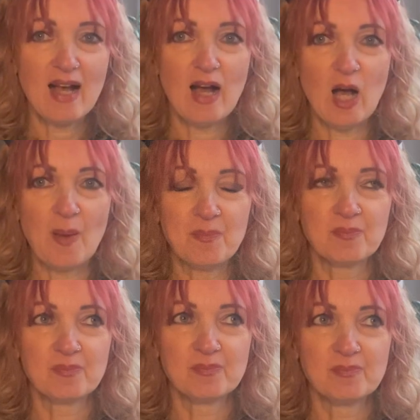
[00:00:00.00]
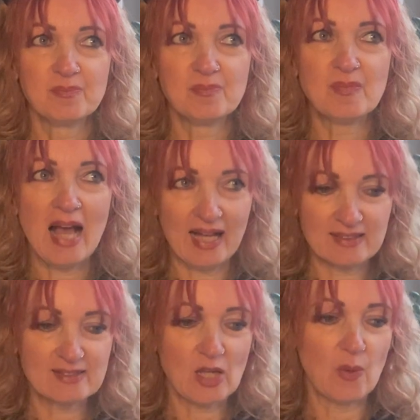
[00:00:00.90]
hand
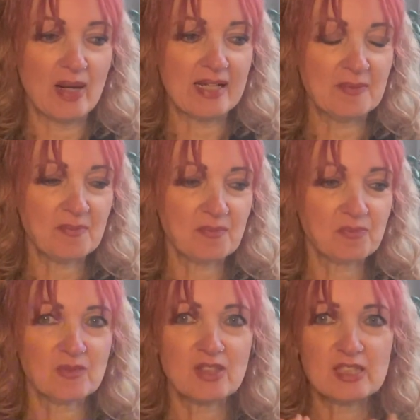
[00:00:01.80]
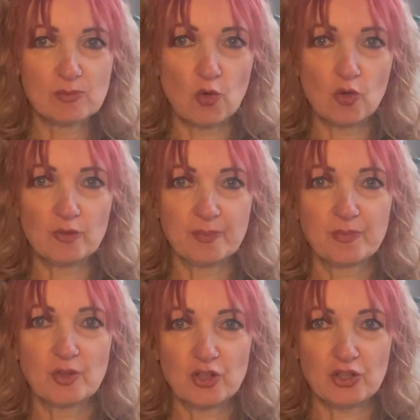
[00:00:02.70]
sewing small
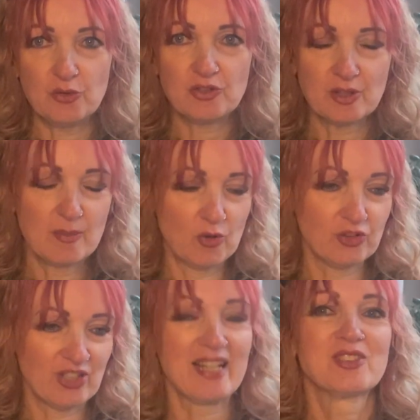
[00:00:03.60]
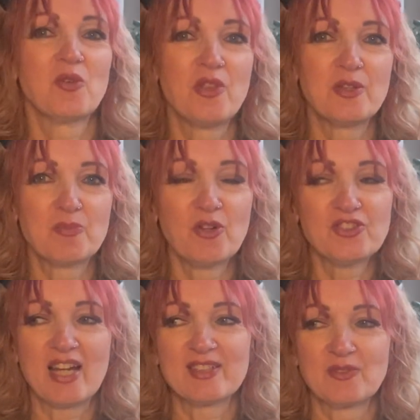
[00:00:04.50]
cute projects, although the
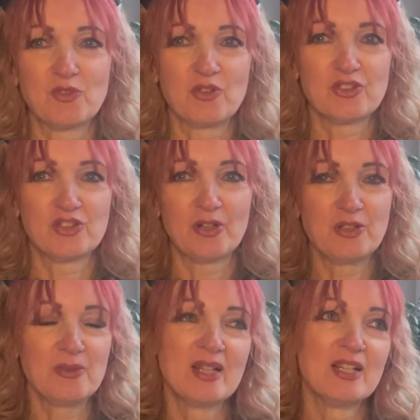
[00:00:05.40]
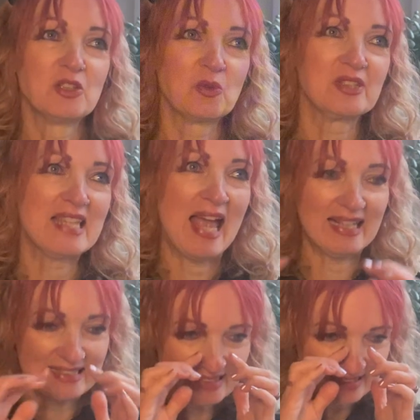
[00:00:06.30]
project I've got to show you towards the
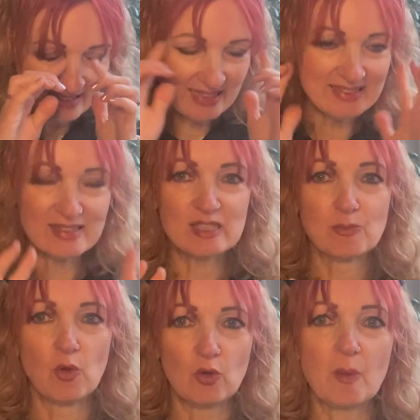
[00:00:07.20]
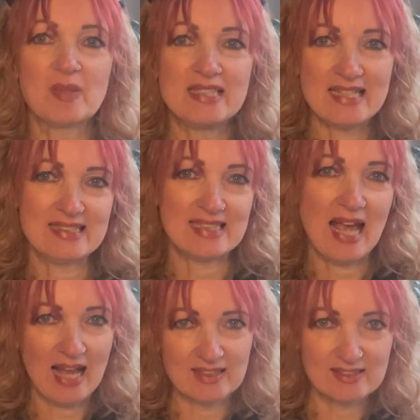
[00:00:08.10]
end isn't small, but it is
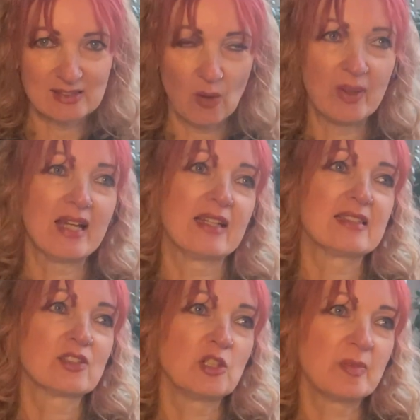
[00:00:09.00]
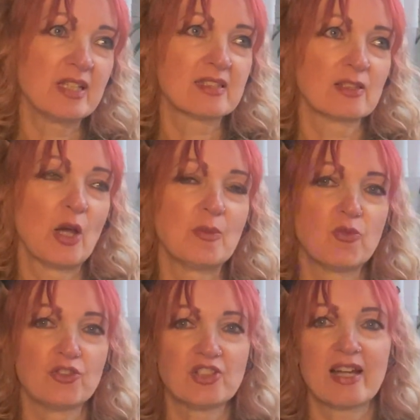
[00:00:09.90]
hand sewing, and it's going to be a slow
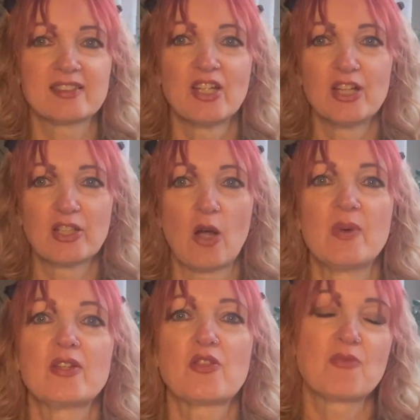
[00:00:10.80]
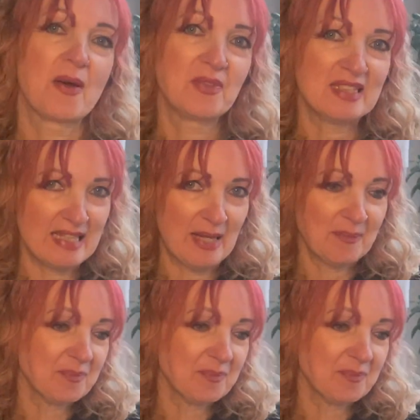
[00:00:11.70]
project going throughout the year.